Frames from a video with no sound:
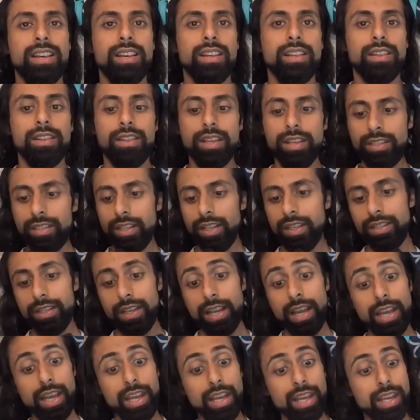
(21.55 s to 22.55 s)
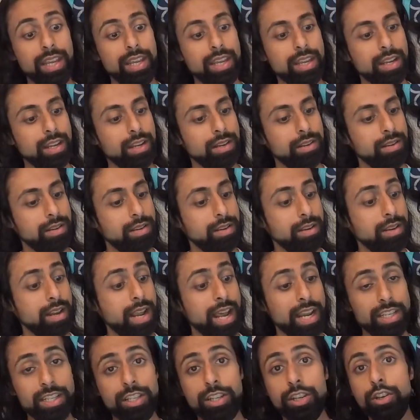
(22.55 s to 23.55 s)
This is a
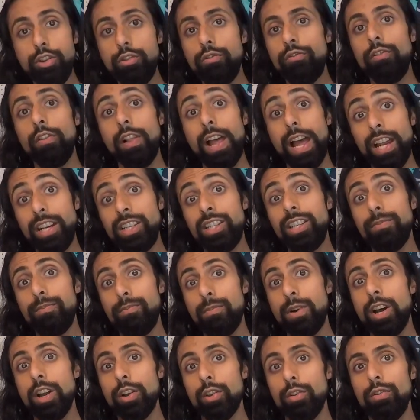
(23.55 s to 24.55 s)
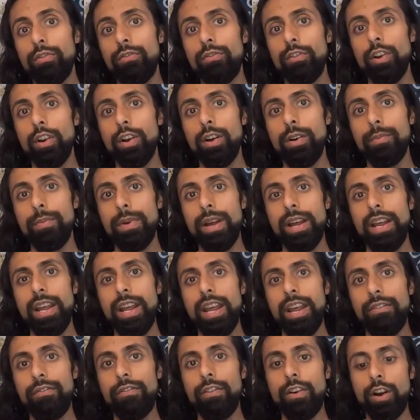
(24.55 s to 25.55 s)
nice new flagship model from
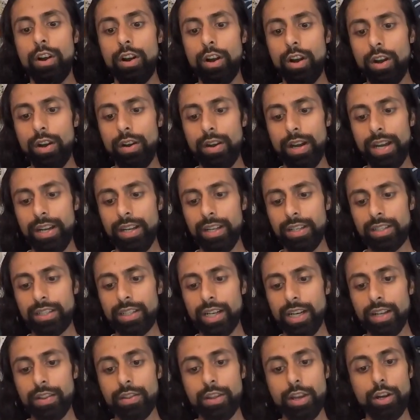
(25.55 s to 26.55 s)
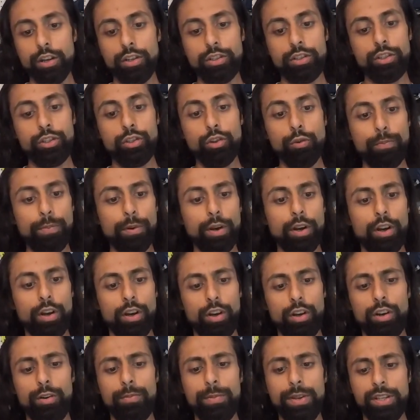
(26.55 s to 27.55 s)
FR, and it's kind of their super
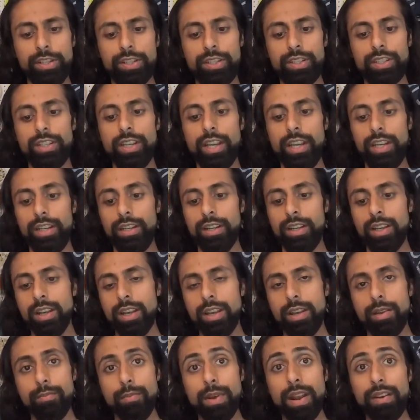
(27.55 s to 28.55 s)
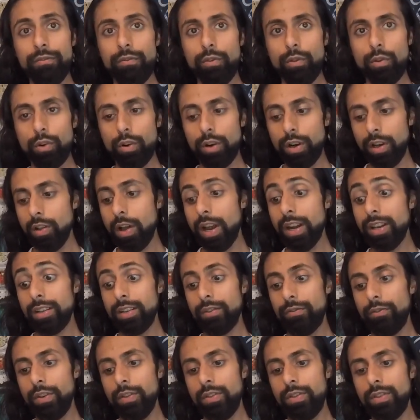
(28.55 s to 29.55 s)
urban skate, meant for a lot of
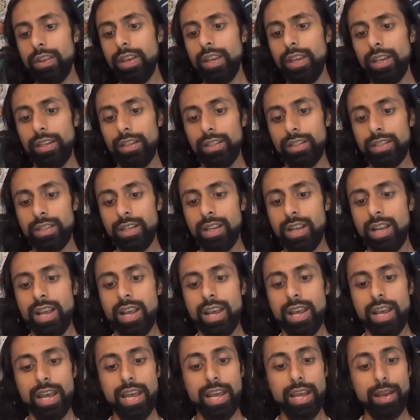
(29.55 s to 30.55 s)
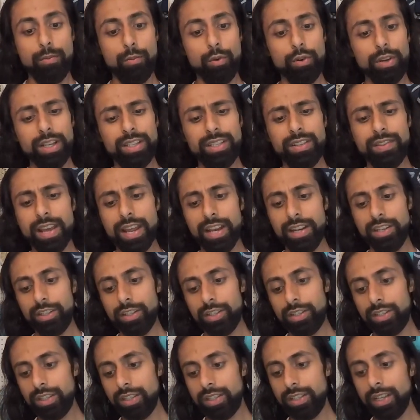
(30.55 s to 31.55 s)
different things. And we'll get to that in
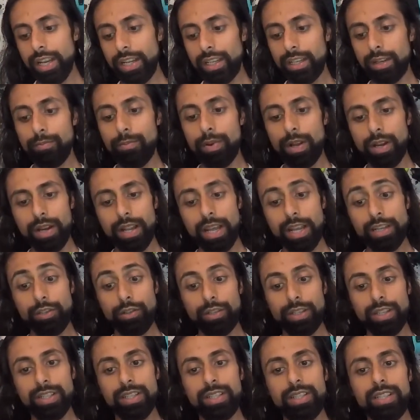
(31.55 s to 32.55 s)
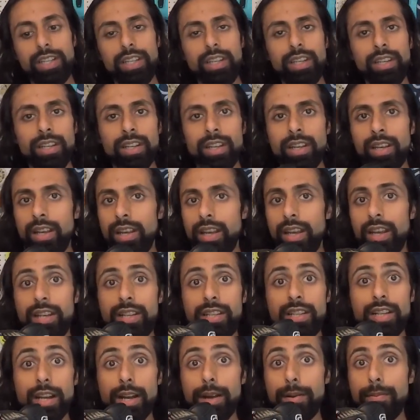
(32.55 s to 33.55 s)
just a second, but as you can see,
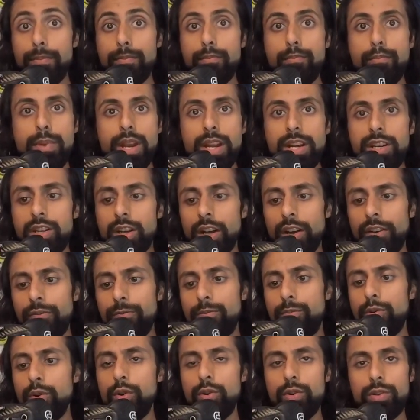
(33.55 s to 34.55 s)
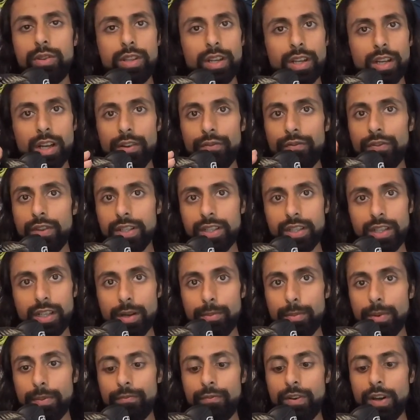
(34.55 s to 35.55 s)
it's a mid-cuff boot. The cuff doesn't
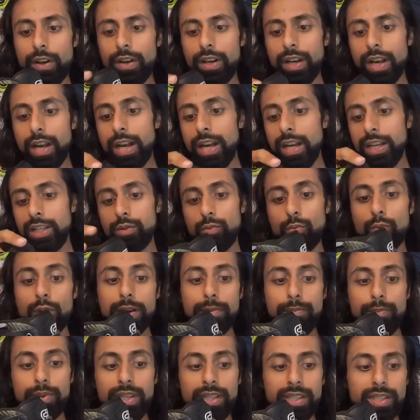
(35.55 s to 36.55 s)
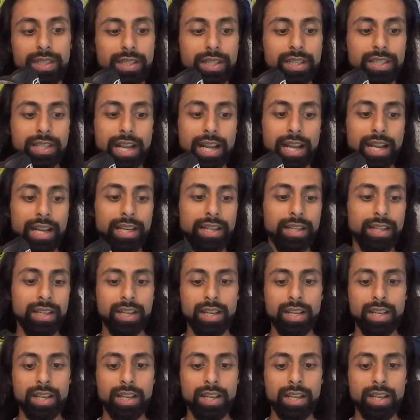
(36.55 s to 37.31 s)
come up very high. It's one-piece design.